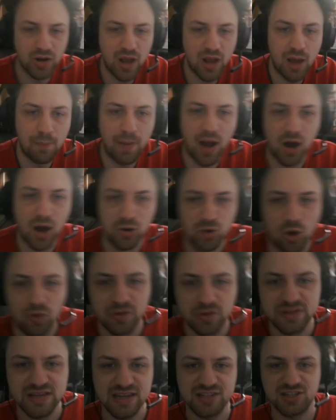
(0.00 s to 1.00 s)
about
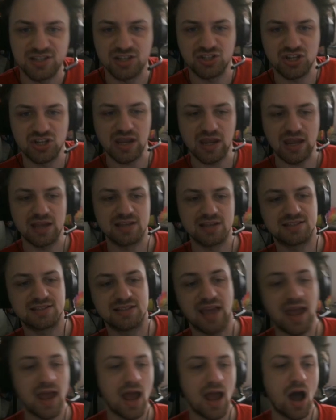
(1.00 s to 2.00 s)
Nolan TCG is
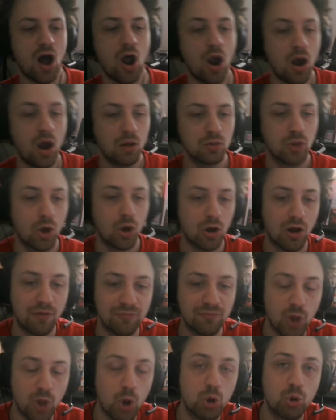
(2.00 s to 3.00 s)
there are a lot of
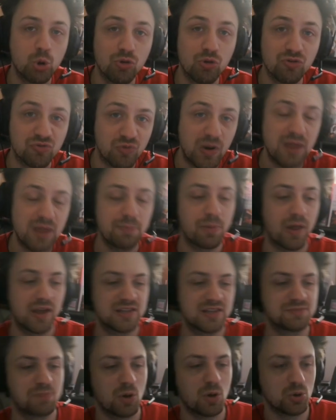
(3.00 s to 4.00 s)
locals
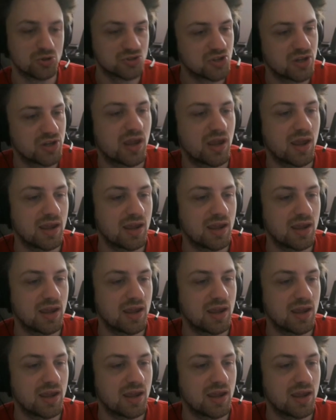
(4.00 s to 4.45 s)
replays posted here.